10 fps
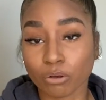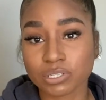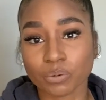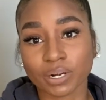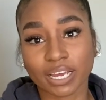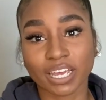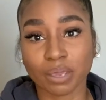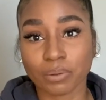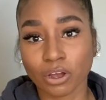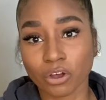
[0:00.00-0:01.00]
So when I
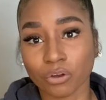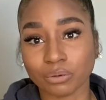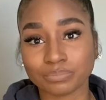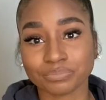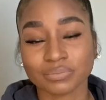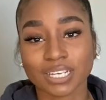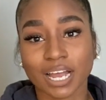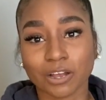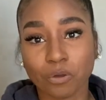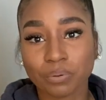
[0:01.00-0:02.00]
came home,
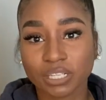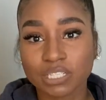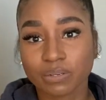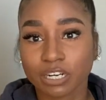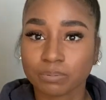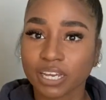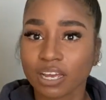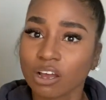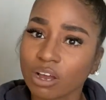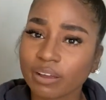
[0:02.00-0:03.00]
I opened this one up like,
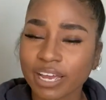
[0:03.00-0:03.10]
oh,